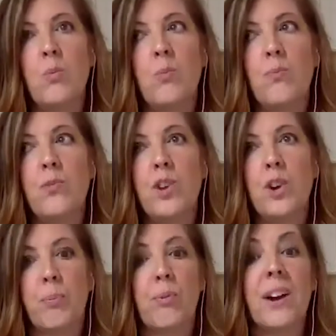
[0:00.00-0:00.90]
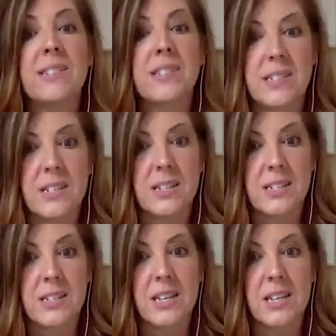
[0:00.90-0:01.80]
your presence
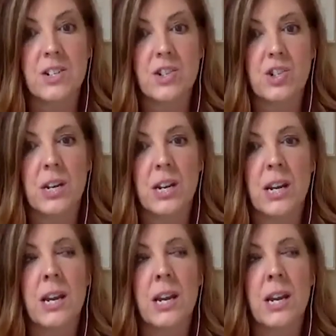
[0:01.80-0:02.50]
is in the industry.